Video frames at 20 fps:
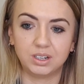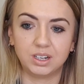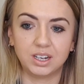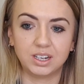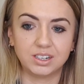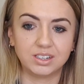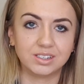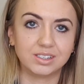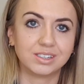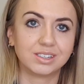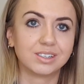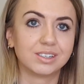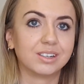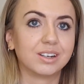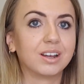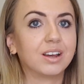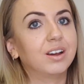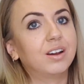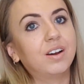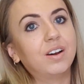And
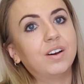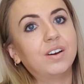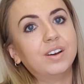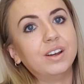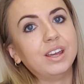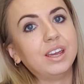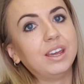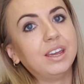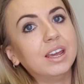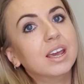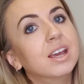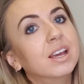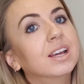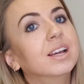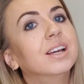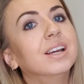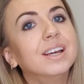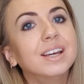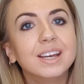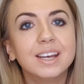I
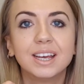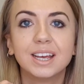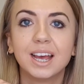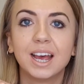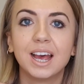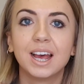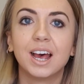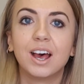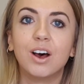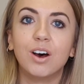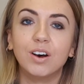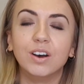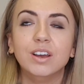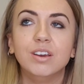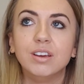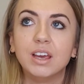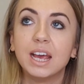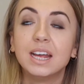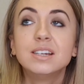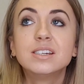
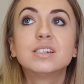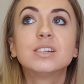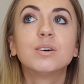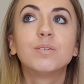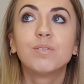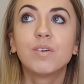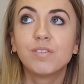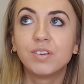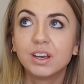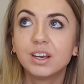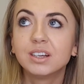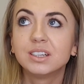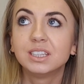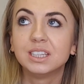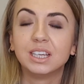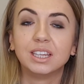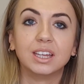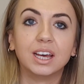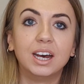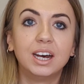ended up
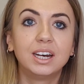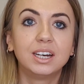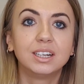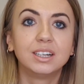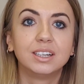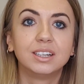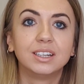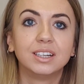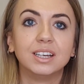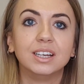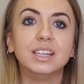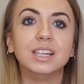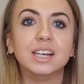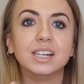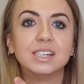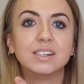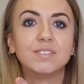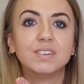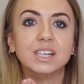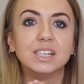reversing that at the
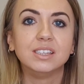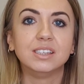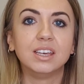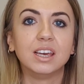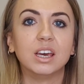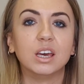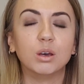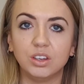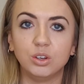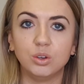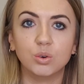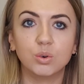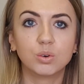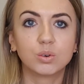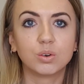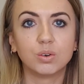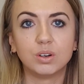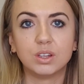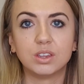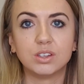end of this year. You're
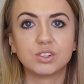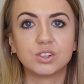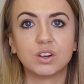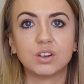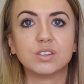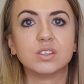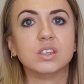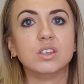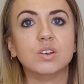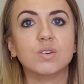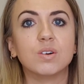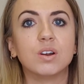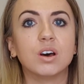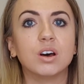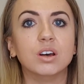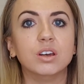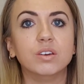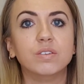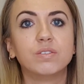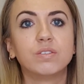calling the shots in your
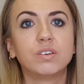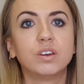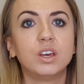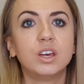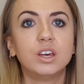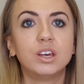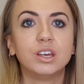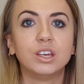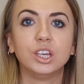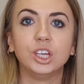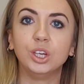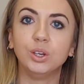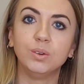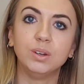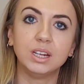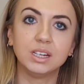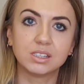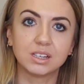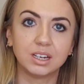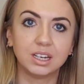life. You
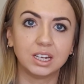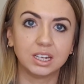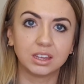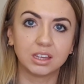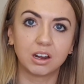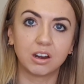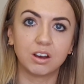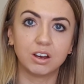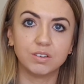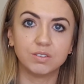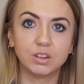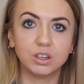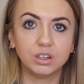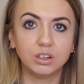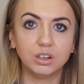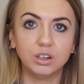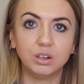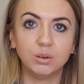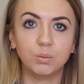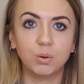need to lead the life that
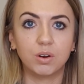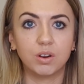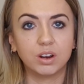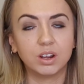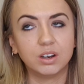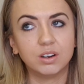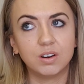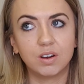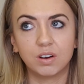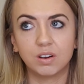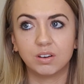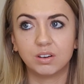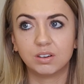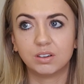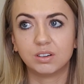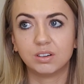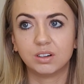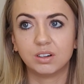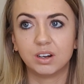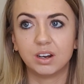you want and not
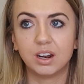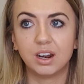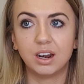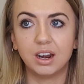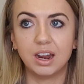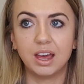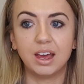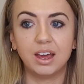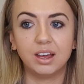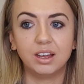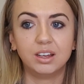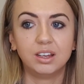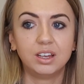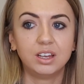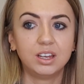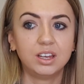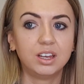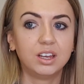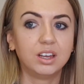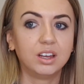let
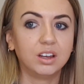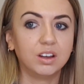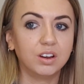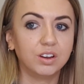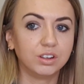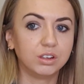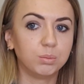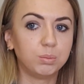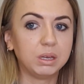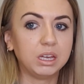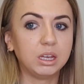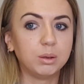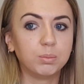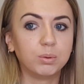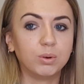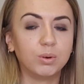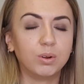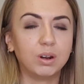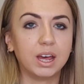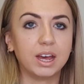other
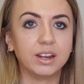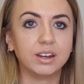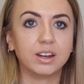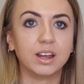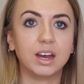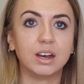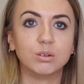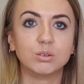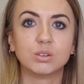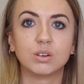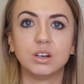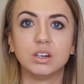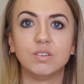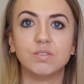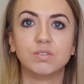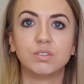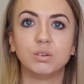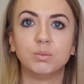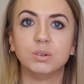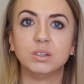people and outside
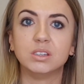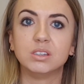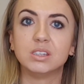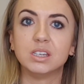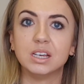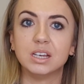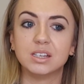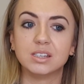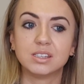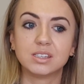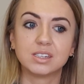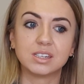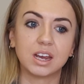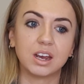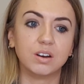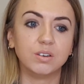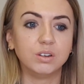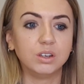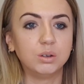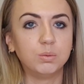influences
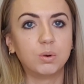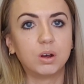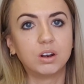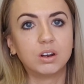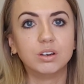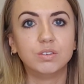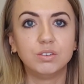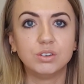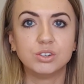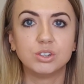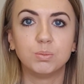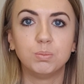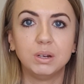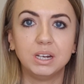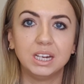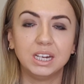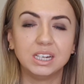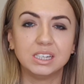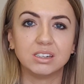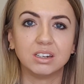tell you what life you should be
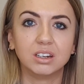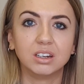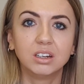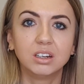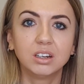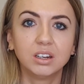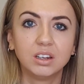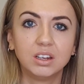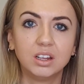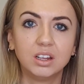leading.